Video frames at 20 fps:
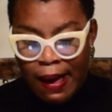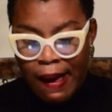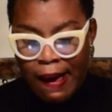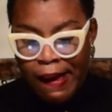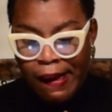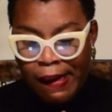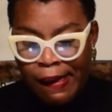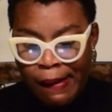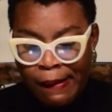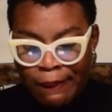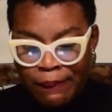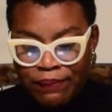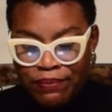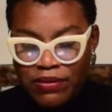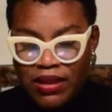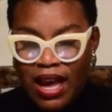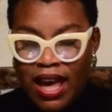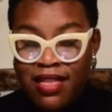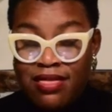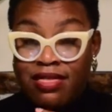And
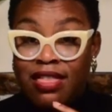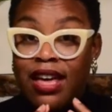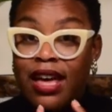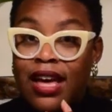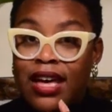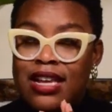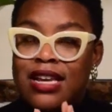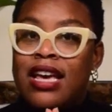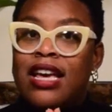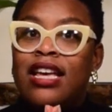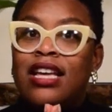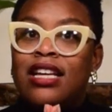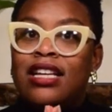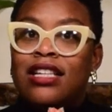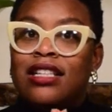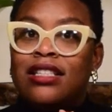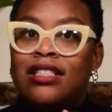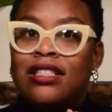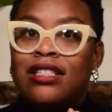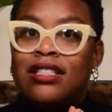then
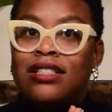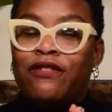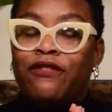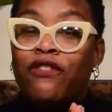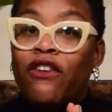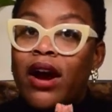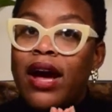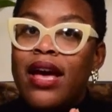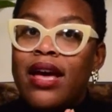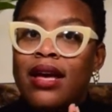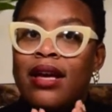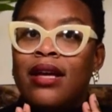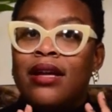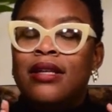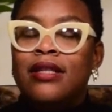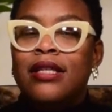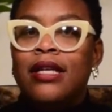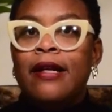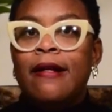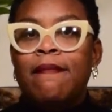his
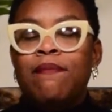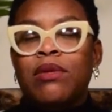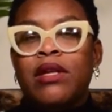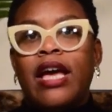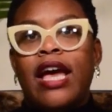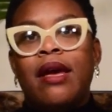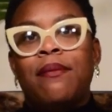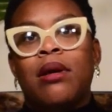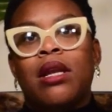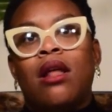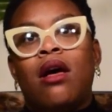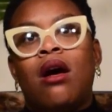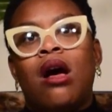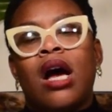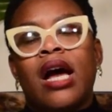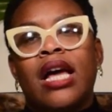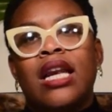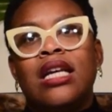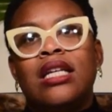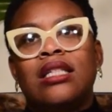friend came
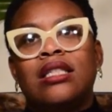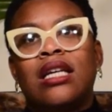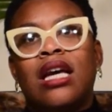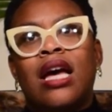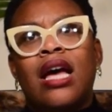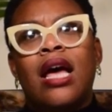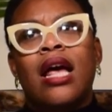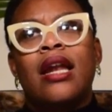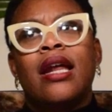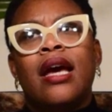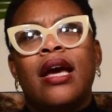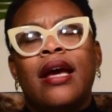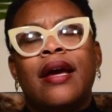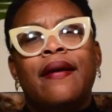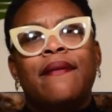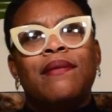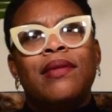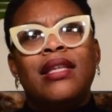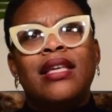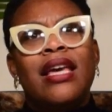along and he said,
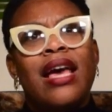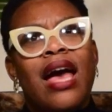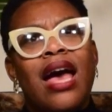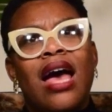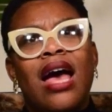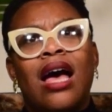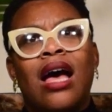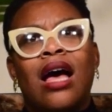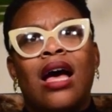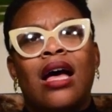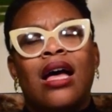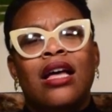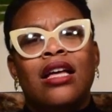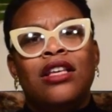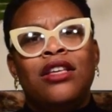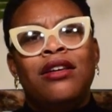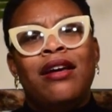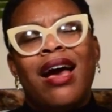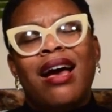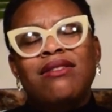yeah,
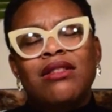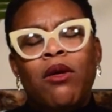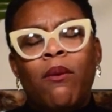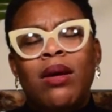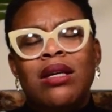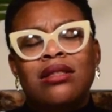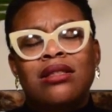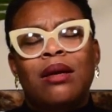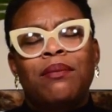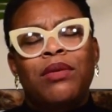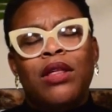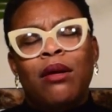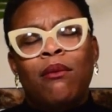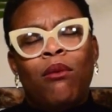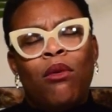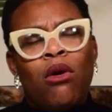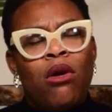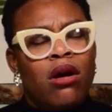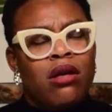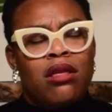you have to be
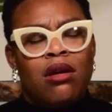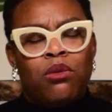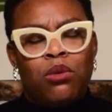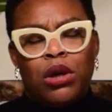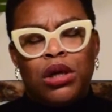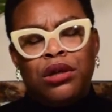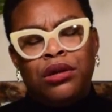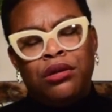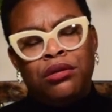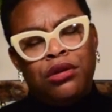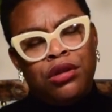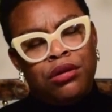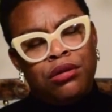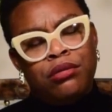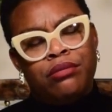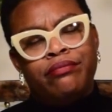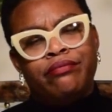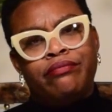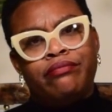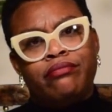something more than what you
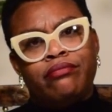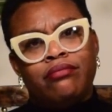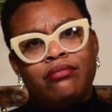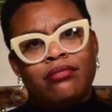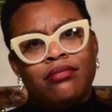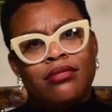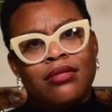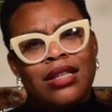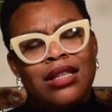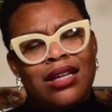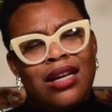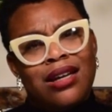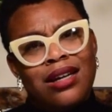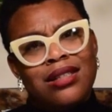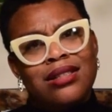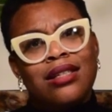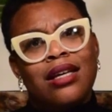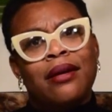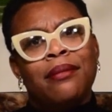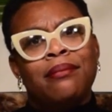do. And
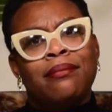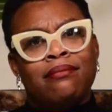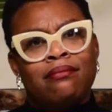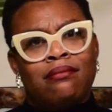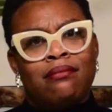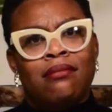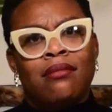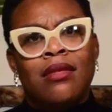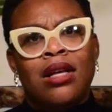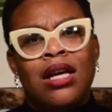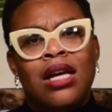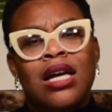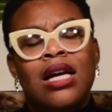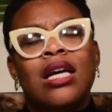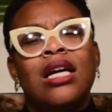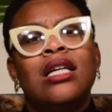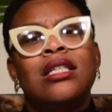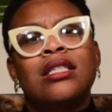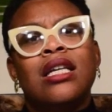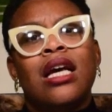I said,
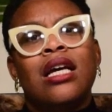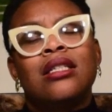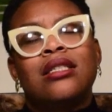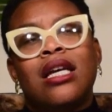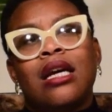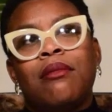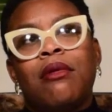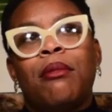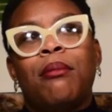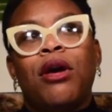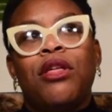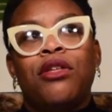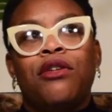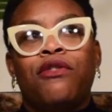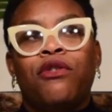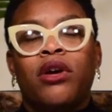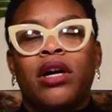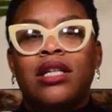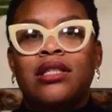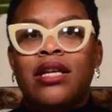He said, take my mother,
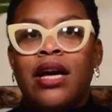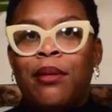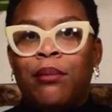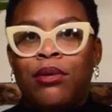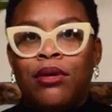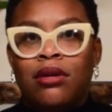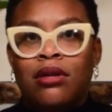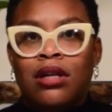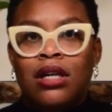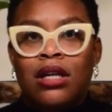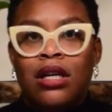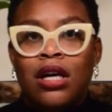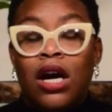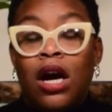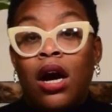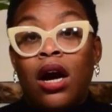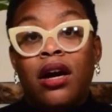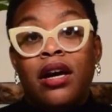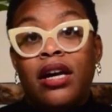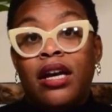for example.
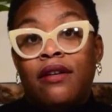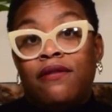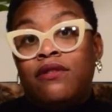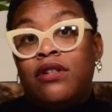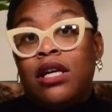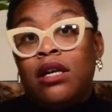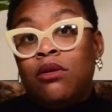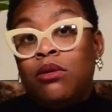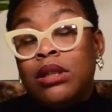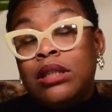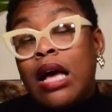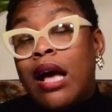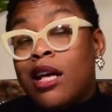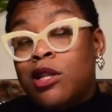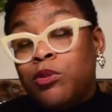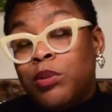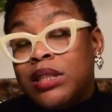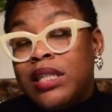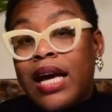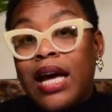Her gifting was
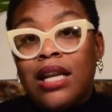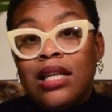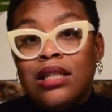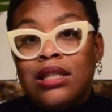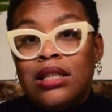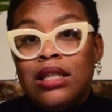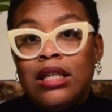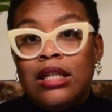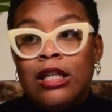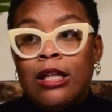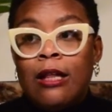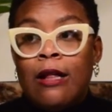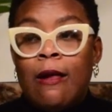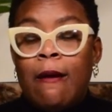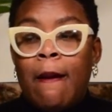hospitality.